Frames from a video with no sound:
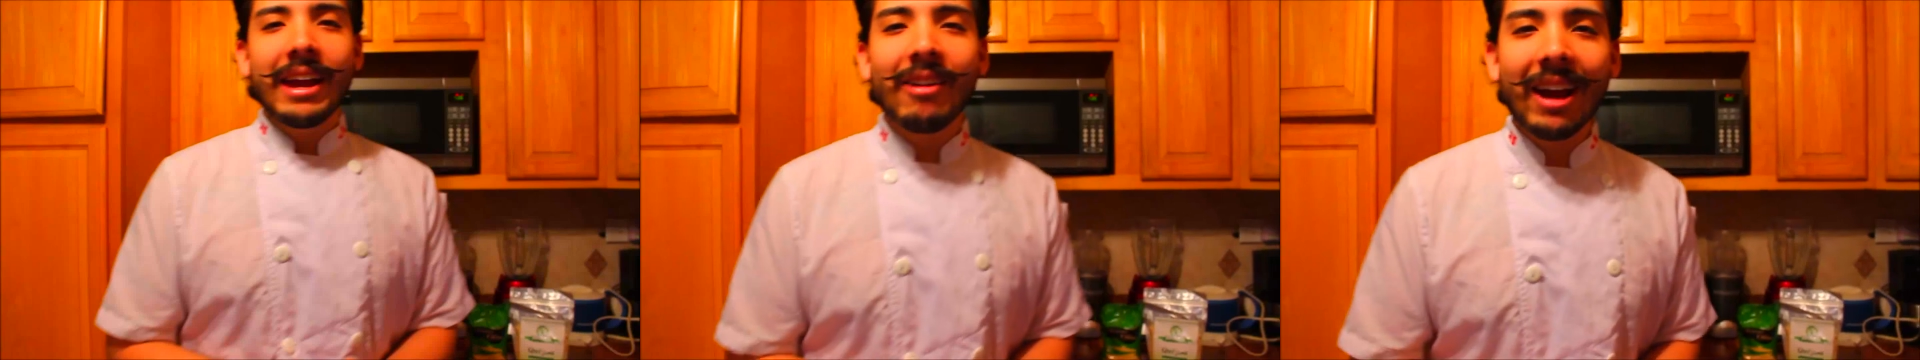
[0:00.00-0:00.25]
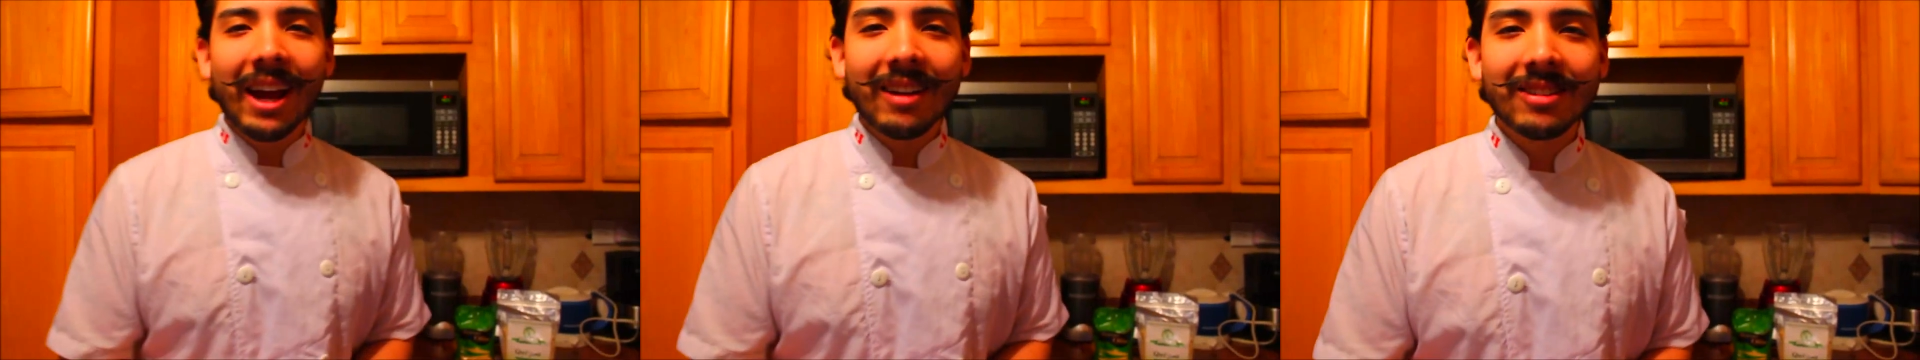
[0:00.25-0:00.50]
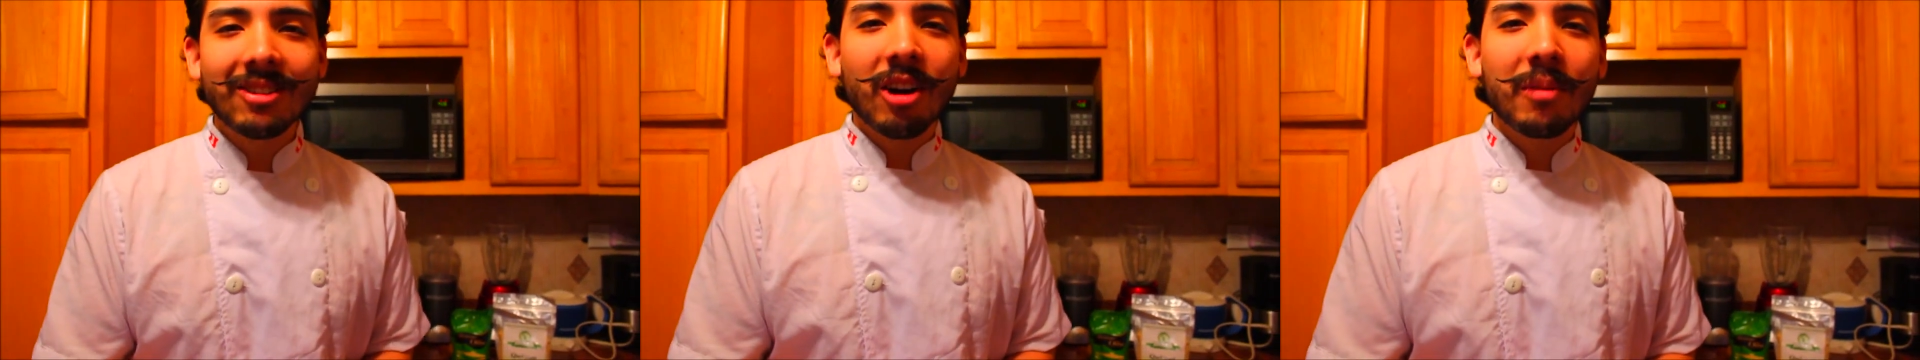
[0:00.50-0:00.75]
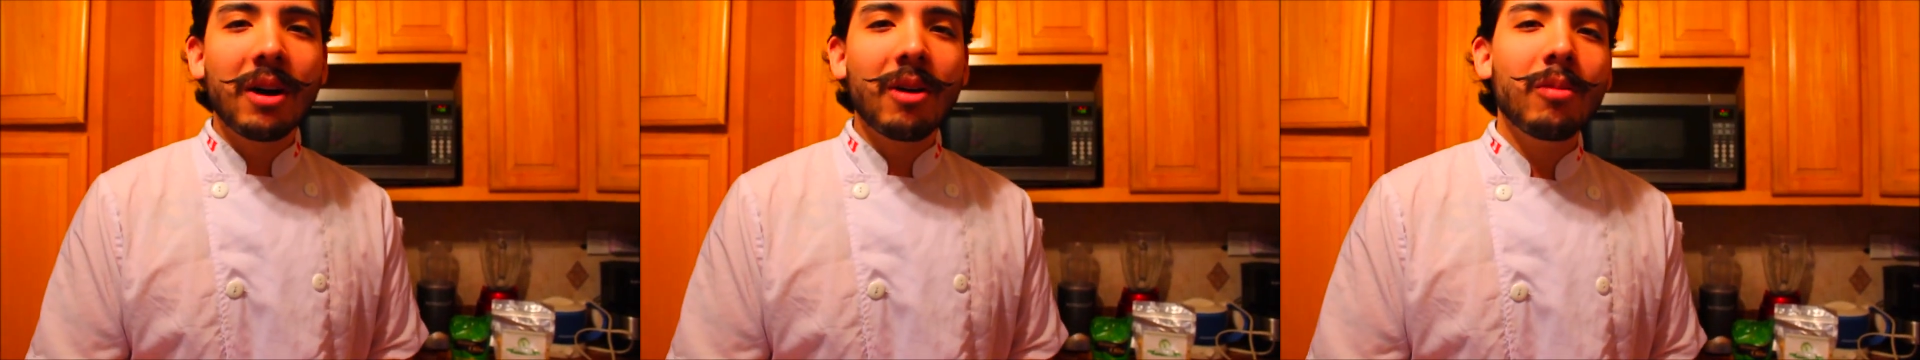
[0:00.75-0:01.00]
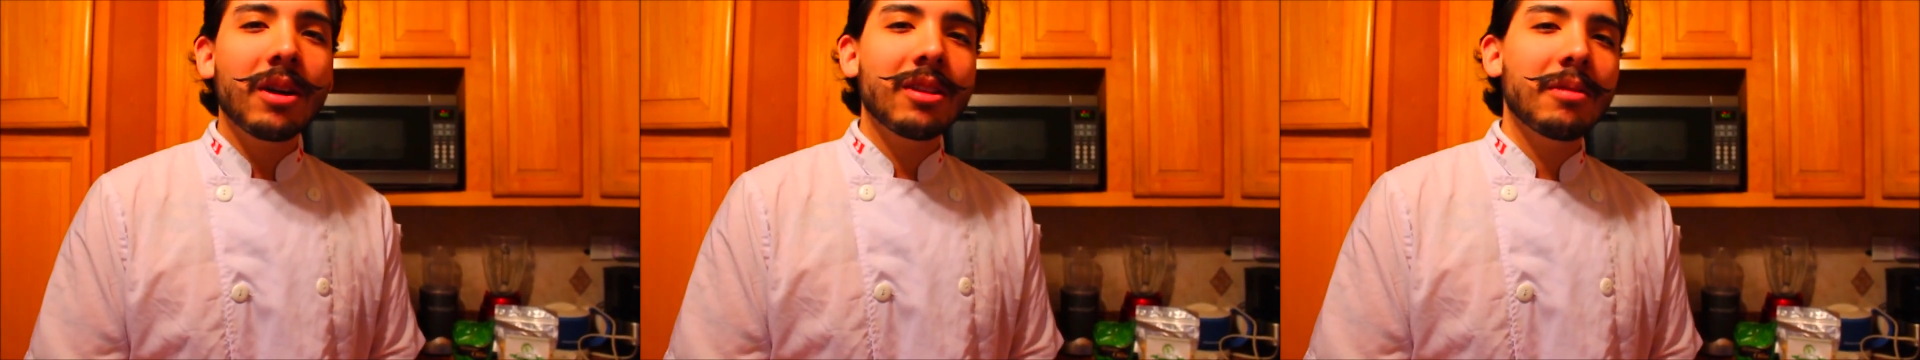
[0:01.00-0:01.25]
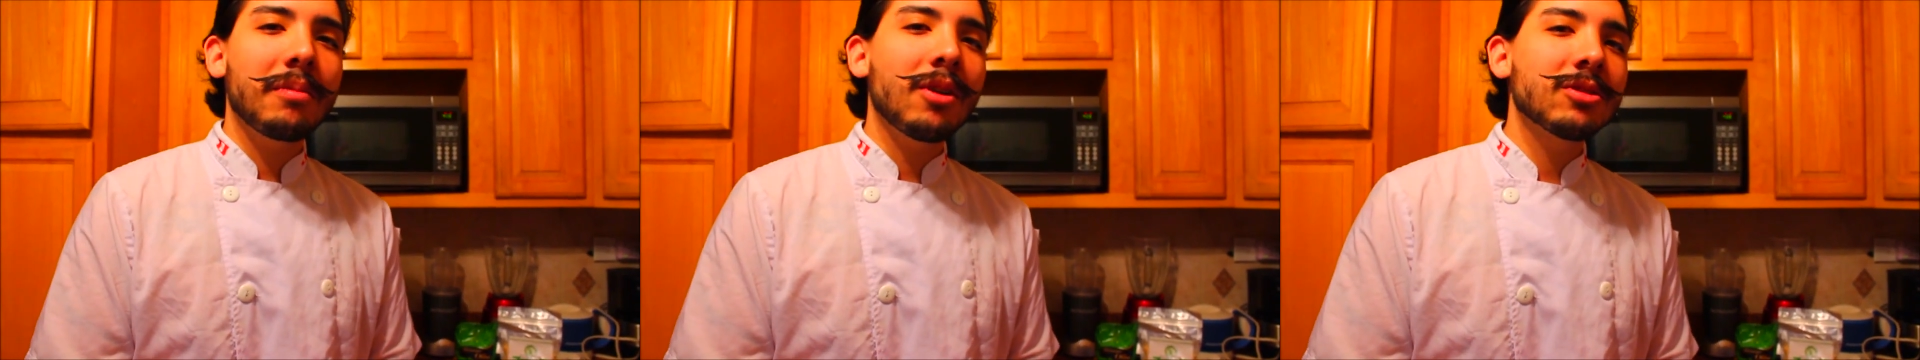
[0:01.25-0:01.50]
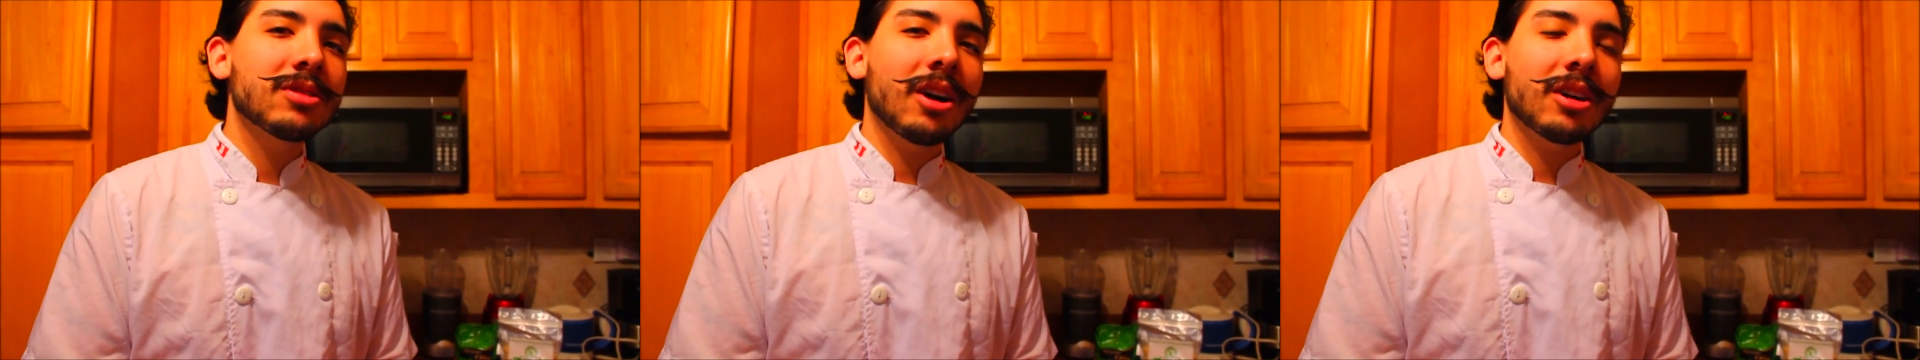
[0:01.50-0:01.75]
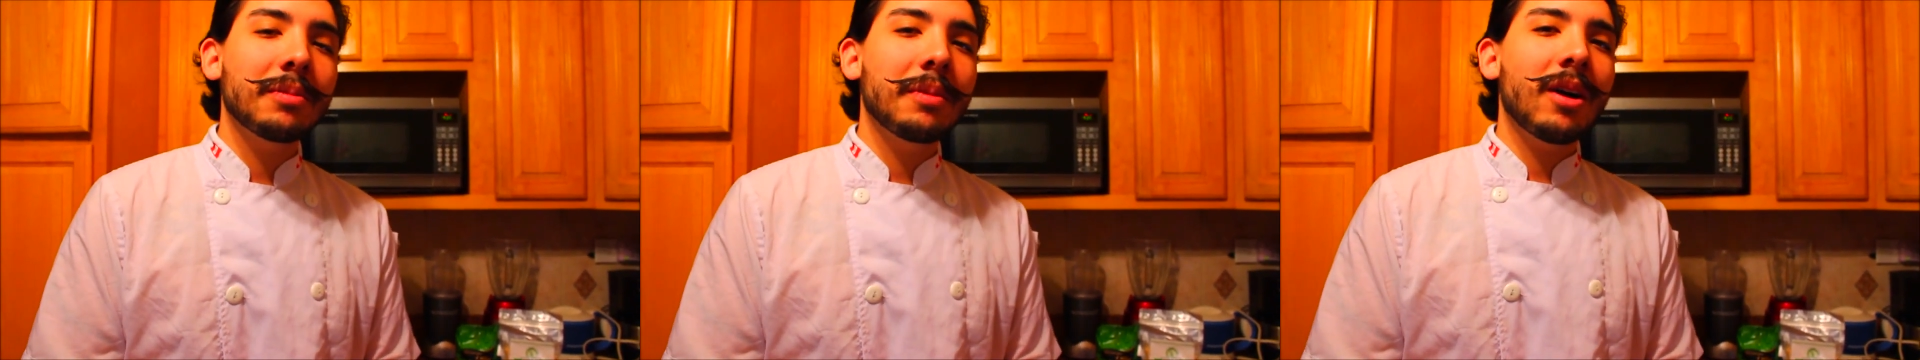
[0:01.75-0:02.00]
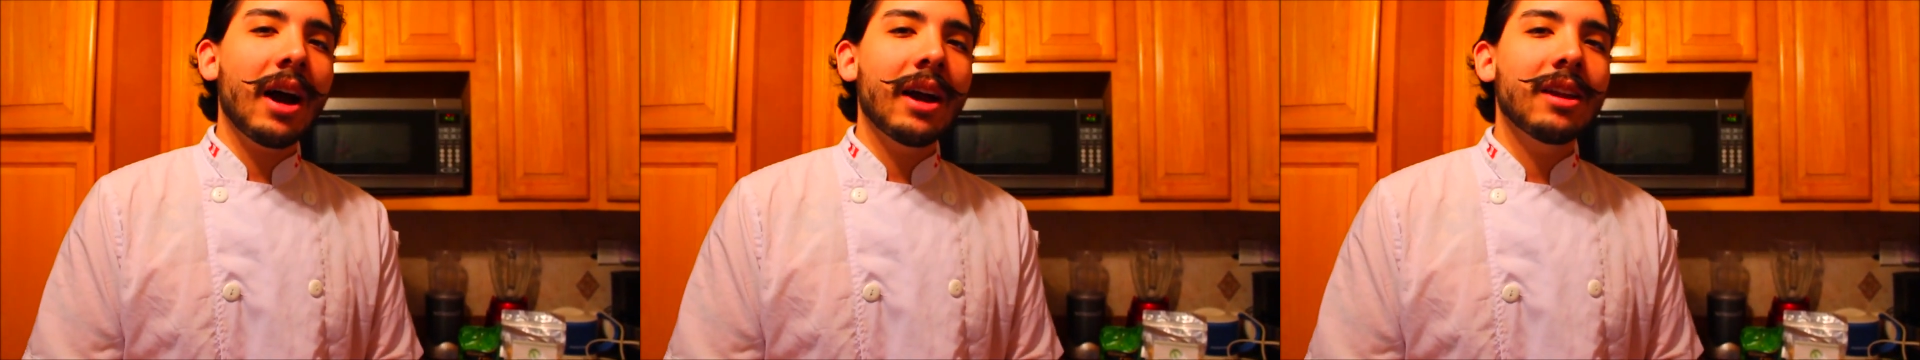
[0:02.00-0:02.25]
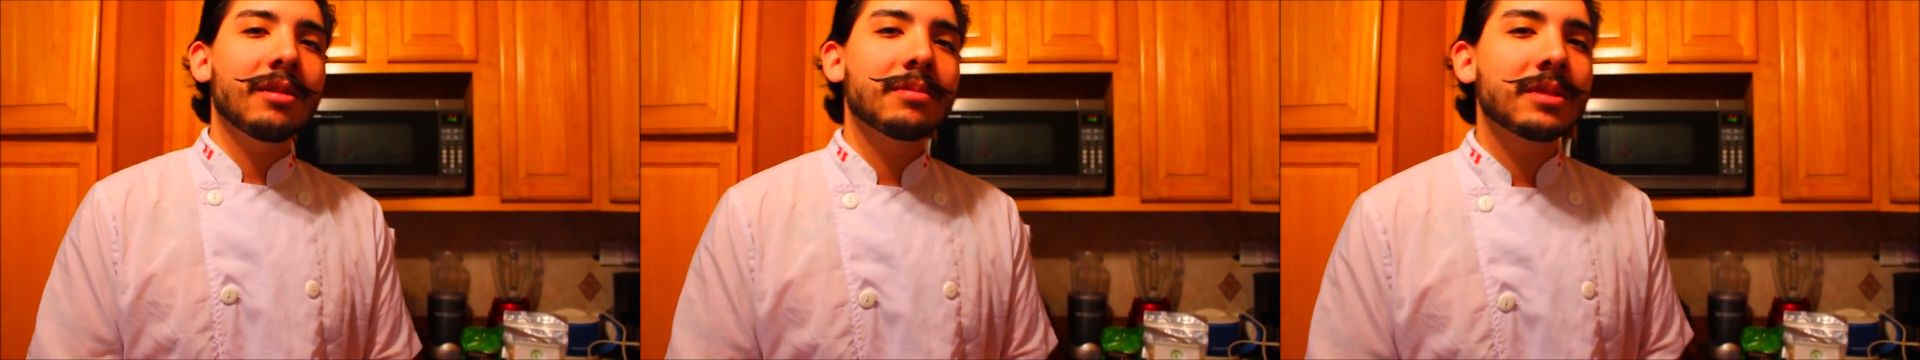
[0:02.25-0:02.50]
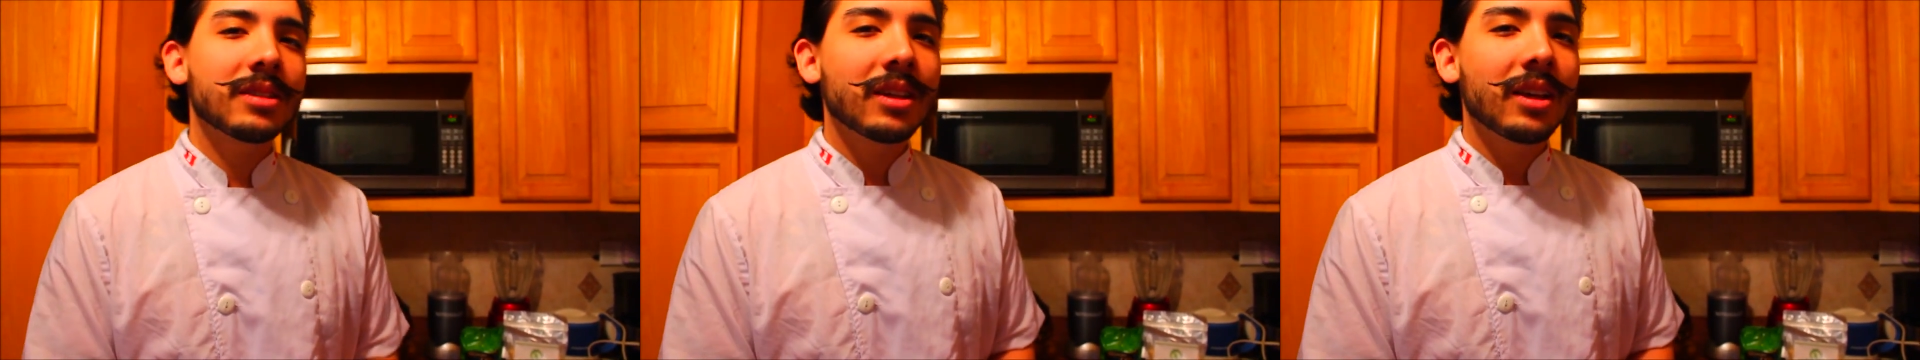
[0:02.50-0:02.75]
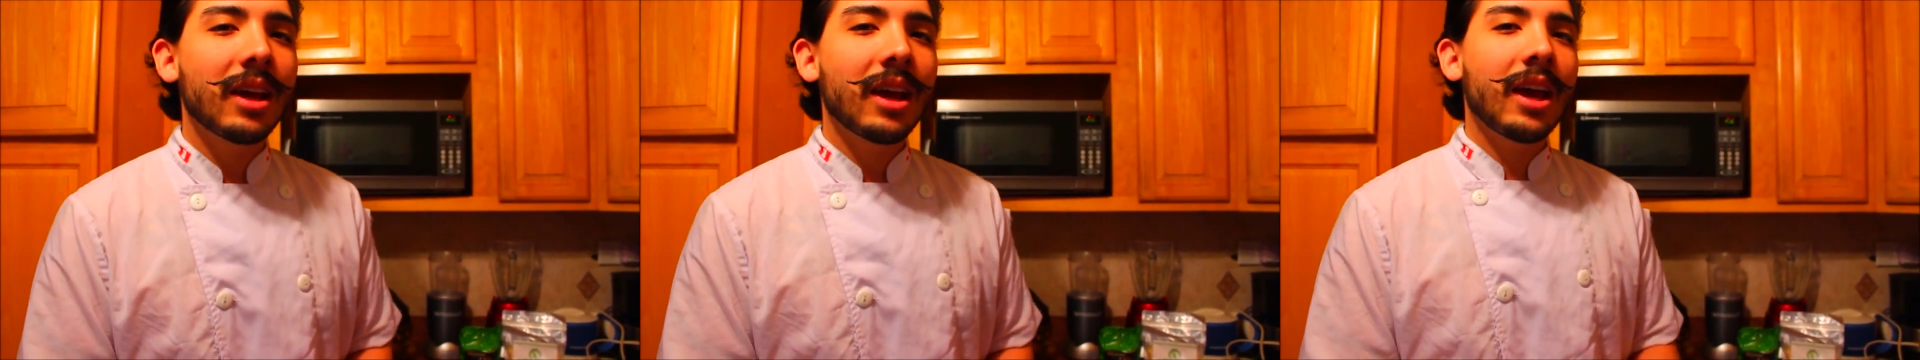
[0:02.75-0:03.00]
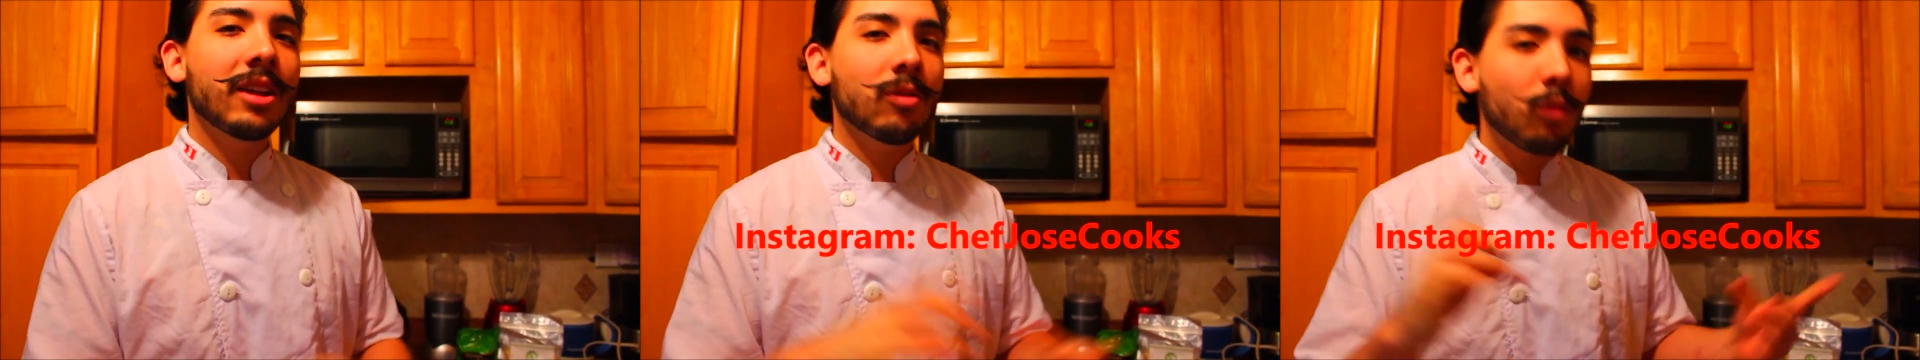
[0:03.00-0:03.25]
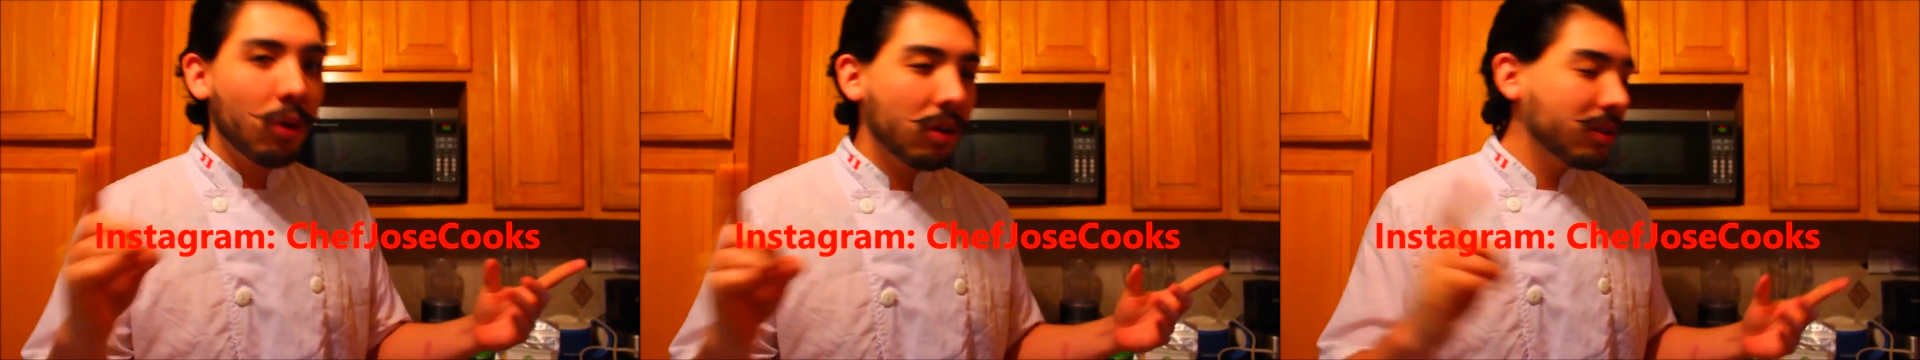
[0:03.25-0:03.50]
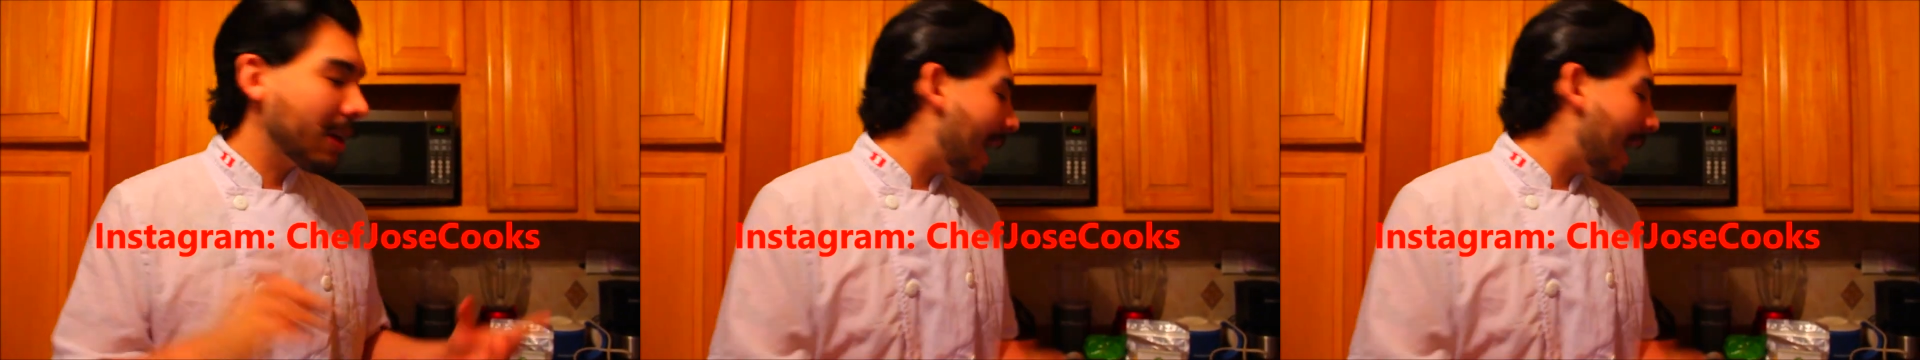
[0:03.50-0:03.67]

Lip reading: Here I am to talk about one of the most talked about items in the world